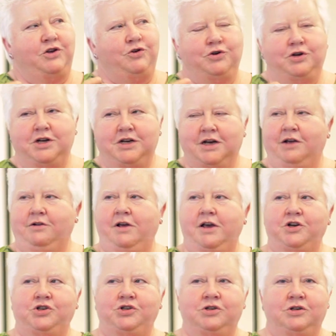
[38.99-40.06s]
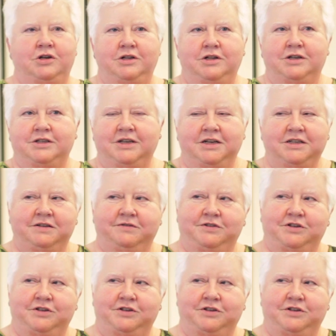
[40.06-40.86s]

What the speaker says: unidirectional in their sense of